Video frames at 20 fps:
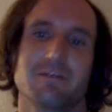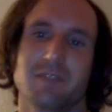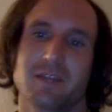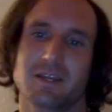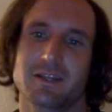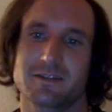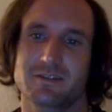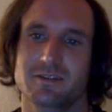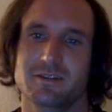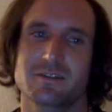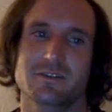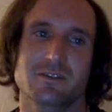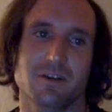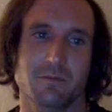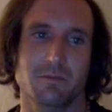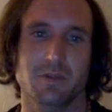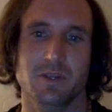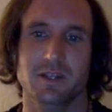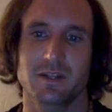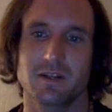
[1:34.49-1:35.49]
Like, it's going to
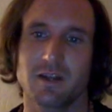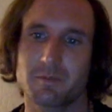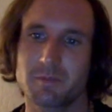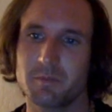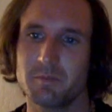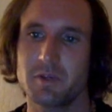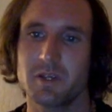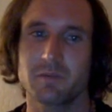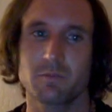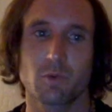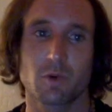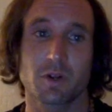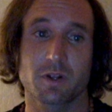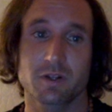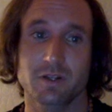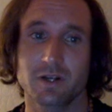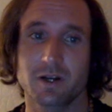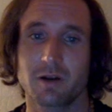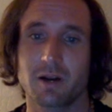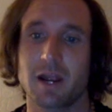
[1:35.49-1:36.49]
start picking up and being more
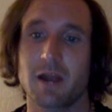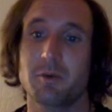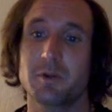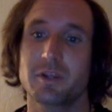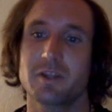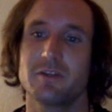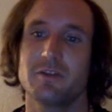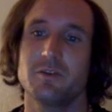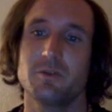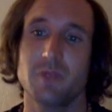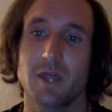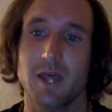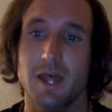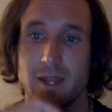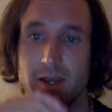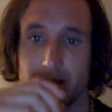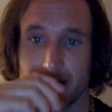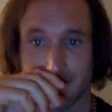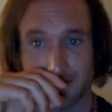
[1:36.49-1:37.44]
clear how we can do that.